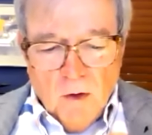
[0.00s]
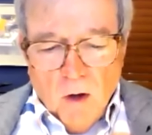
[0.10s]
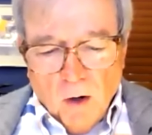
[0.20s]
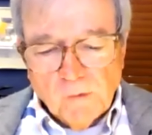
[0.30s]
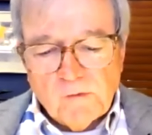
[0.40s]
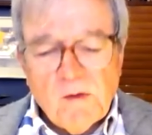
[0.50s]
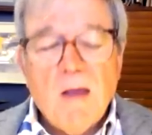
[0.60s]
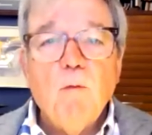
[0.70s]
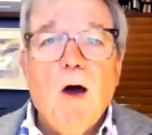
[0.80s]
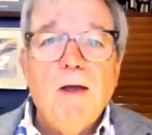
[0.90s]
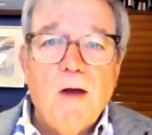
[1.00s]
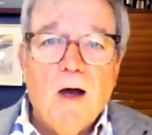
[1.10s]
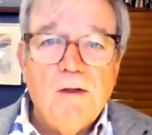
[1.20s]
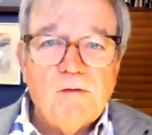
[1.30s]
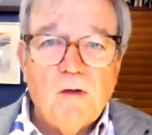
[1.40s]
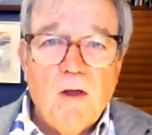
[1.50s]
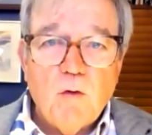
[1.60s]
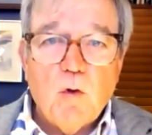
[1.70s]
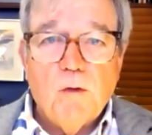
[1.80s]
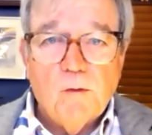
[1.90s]
our statewide
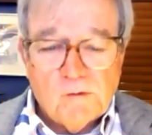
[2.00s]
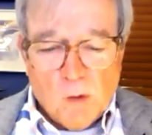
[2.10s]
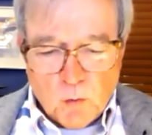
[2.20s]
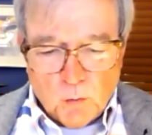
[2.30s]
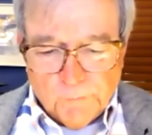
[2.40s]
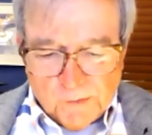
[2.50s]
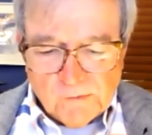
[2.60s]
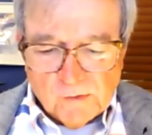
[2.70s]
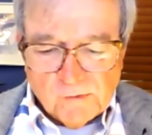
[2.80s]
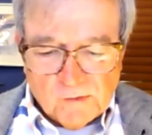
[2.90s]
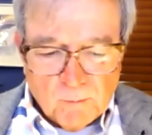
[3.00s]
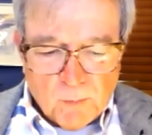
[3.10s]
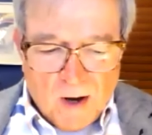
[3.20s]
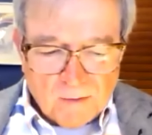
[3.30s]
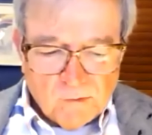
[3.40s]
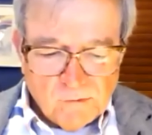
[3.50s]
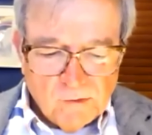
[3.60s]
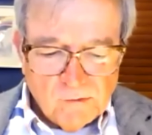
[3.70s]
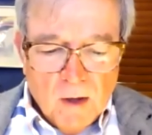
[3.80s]
isolation and social distancing practices